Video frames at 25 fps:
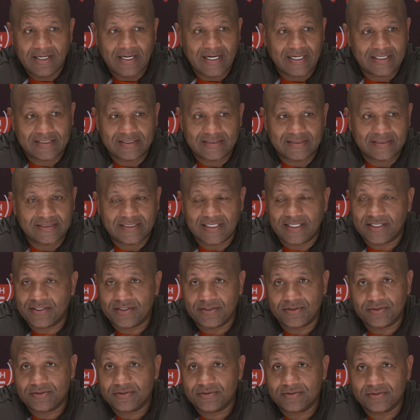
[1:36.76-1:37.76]
I can tell
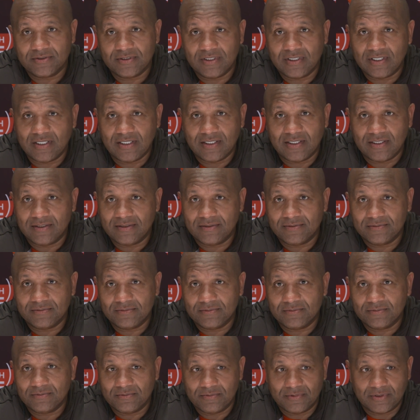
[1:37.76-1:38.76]
you
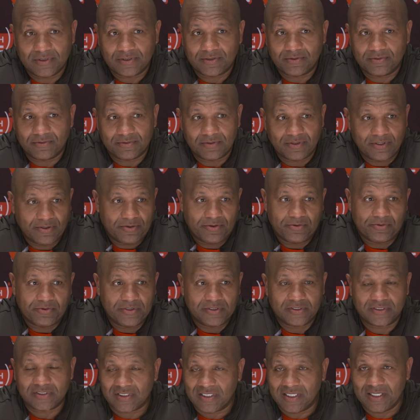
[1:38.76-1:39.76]
the
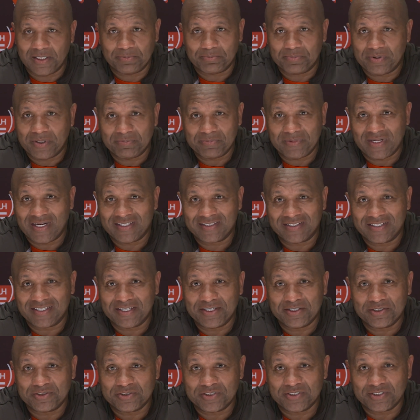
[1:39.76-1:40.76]
career slump. I'm not
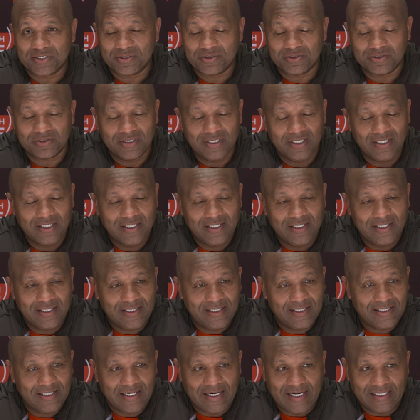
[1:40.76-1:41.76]
there, so
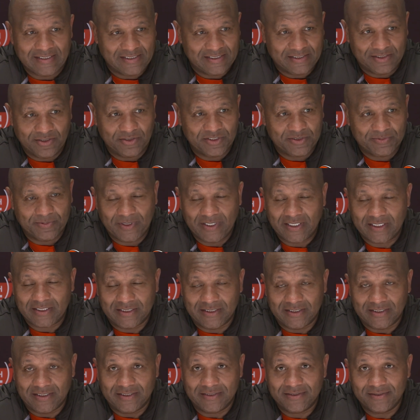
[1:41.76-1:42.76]
I just know he's playing
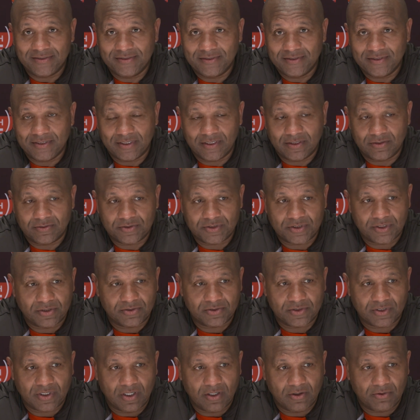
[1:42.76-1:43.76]
good. You know,
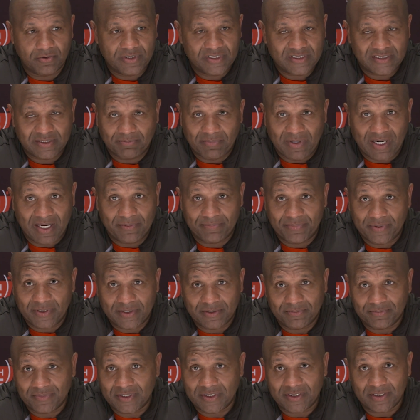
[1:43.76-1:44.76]
Joe's always, in my
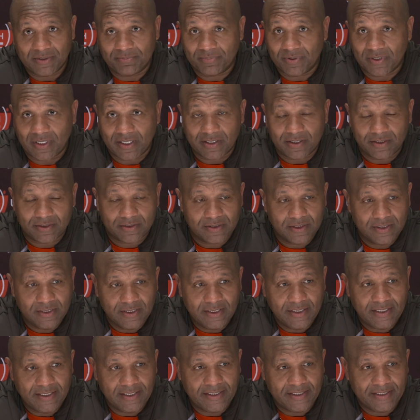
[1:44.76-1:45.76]
opinion, been a good player.
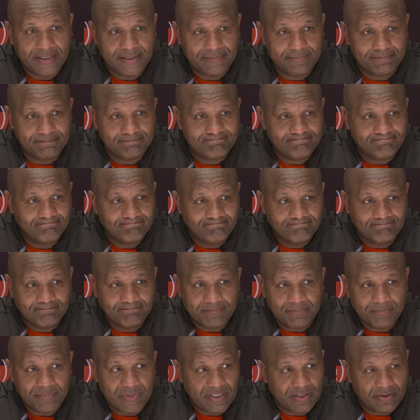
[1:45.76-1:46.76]
Been
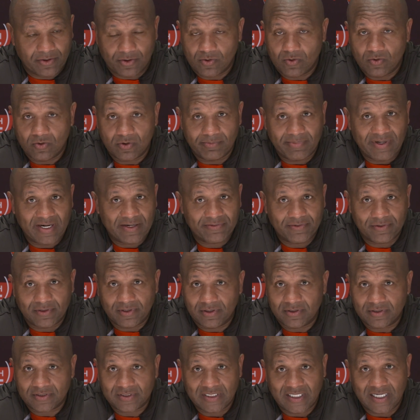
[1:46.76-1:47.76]
their quarterback for a
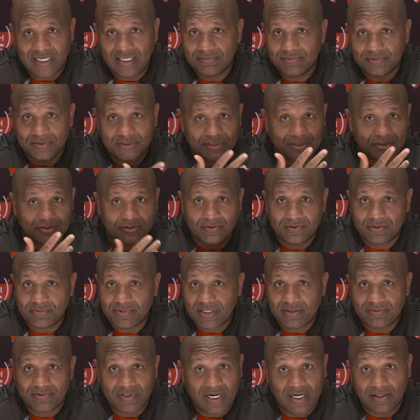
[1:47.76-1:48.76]
long time. Was the
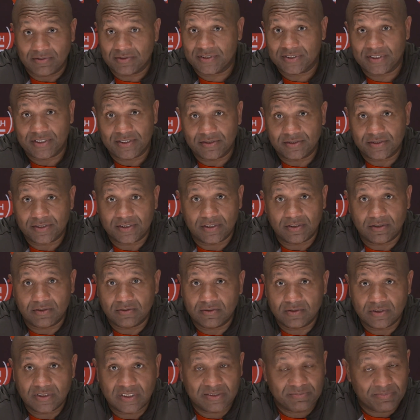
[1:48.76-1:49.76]
quarterback when I was there, so
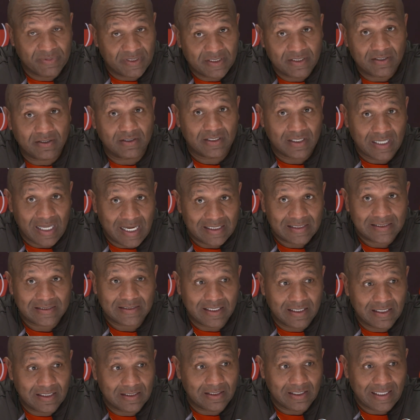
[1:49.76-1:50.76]
he's been there
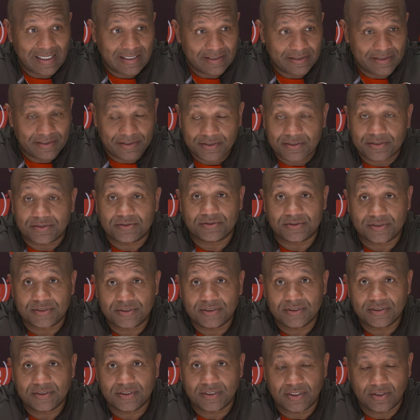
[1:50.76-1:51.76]
a lot of
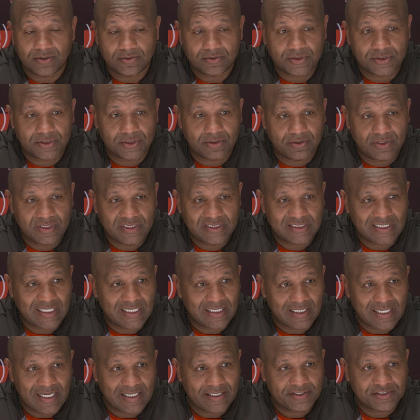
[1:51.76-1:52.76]
years. You know, so he's
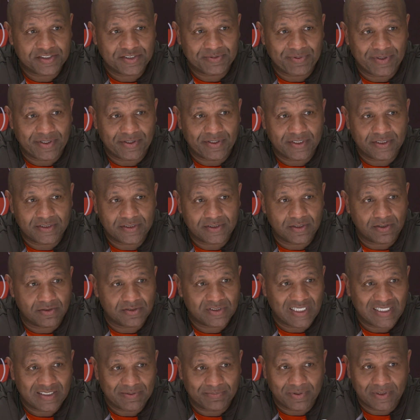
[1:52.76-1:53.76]
got a lot of experience.
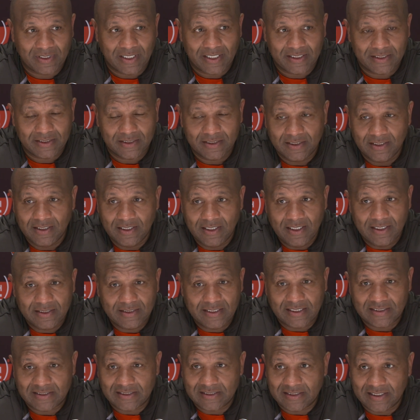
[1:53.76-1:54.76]
Knows how to play. I
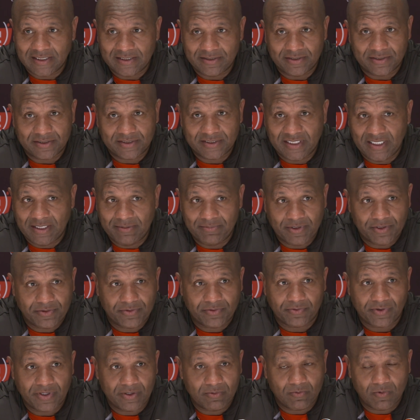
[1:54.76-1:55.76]
think he's leading their team. They're
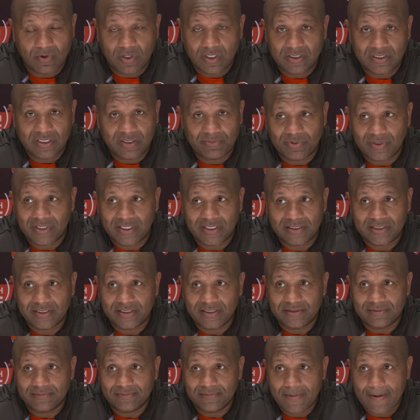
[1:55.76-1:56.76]
3-1. They're playing
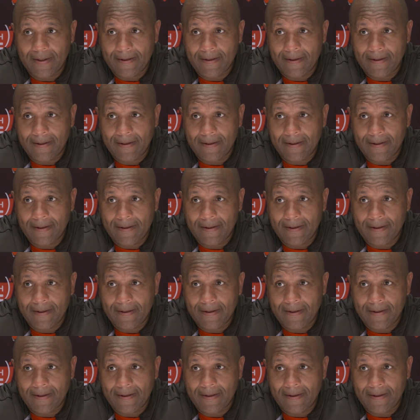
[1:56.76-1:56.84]
good.